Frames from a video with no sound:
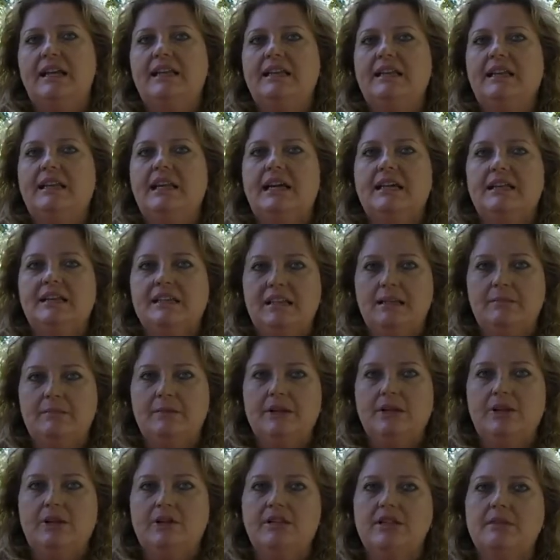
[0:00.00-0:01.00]
in the
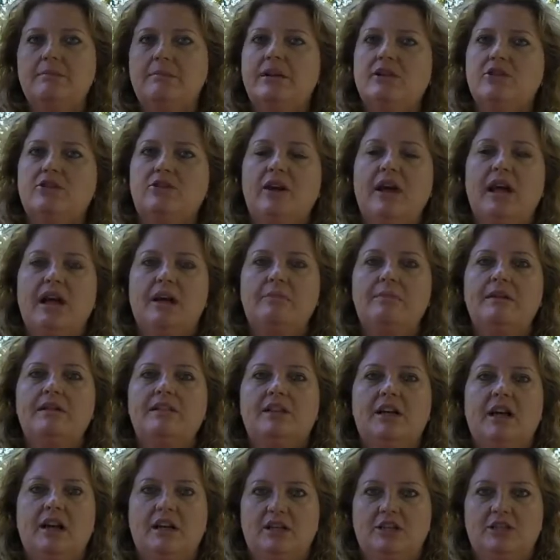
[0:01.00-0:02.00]
oximeter to measure how much
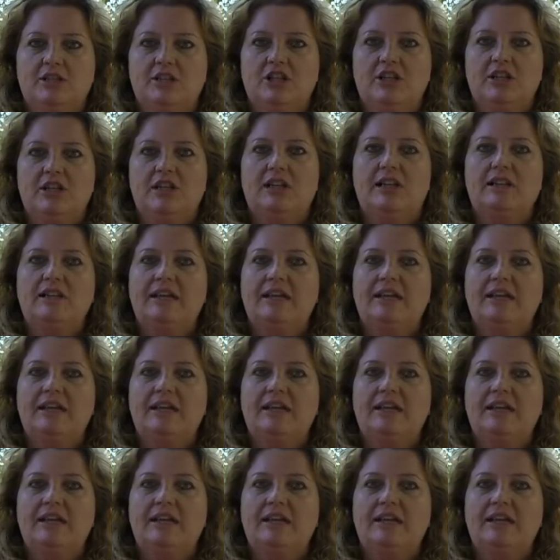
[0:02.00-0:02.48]
oxygen